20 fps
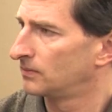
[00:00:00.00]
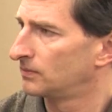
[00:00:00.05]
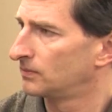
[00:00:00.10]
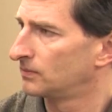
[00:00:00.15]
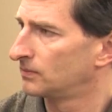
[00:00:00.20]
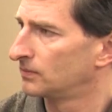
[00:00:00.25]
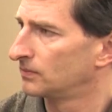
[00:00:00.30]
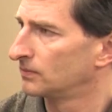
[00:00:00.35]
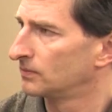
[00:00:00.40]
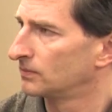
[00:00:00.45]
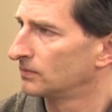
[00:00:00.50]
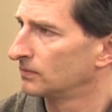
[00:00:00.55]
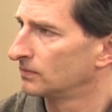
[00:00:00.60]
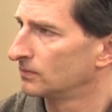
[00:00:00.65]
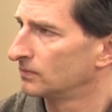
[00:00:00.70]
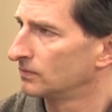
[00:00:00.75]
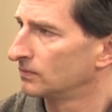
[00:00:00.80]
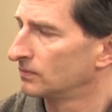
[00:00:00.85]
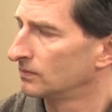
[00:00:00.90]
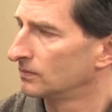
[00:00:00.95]

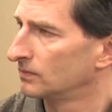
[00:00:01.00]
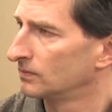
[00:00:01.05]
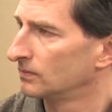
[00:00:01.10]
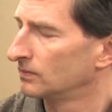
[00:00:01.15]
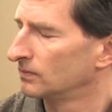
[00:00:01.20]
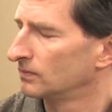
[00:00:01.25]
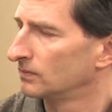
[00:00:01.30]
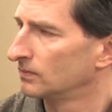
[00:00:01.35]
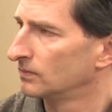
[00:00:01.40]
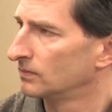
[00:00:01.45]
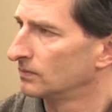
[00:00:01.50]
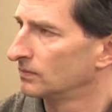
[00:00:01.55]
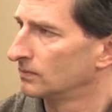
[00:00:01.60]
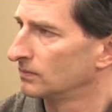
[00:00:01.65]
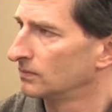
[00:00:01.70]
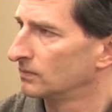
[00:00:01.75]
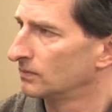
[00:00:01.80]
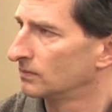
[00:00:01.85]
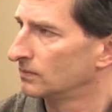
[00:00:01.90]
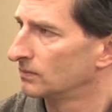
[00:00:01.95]

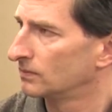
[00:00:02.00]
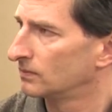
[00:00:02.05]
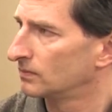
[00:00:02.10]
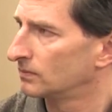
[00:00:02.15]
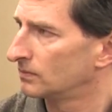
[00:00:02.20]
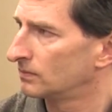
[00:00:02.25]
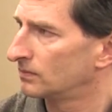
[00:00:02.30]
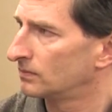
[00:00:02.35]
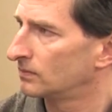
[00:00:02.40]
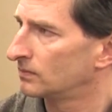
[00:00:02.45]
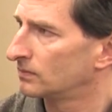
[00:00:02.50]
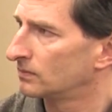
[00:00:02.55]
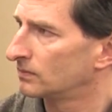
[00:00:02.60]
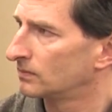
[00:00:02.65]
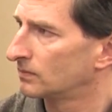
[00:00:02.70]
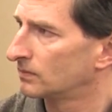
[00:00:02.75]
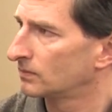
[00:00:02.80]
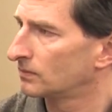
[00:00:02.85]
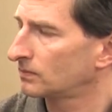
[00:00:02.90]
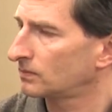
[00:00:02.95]

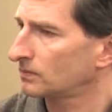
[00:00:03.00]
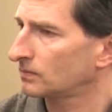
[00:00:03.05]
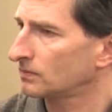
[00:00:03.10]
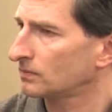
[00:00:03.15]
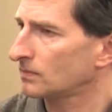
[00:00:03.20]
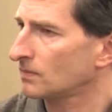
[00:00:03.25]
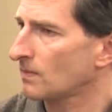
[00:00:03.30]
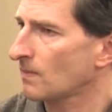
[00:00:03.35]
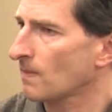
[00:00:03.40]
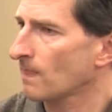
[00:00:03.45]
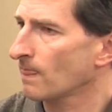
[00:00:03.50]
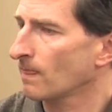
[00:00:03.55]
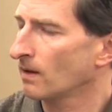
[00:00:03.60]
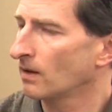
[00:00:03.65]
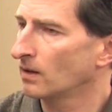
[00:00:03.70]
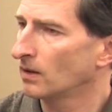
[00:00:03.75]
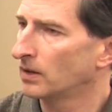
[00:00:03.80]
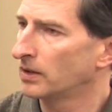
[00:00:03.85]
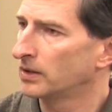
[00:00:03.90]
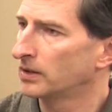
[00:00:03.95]

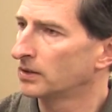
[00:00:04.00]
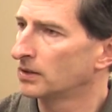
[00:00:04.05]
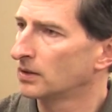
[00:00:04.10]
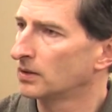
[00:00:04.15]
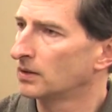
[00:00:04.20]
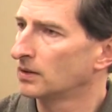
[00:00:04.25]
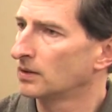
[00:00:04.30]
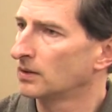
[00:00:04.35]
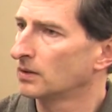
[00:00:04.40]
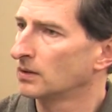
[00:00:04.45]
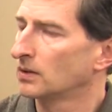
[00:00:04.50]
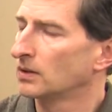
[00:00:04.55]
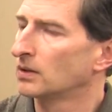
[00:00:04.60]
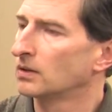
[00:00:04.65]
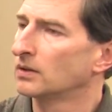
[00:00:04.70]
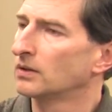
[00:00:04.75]
[no speech]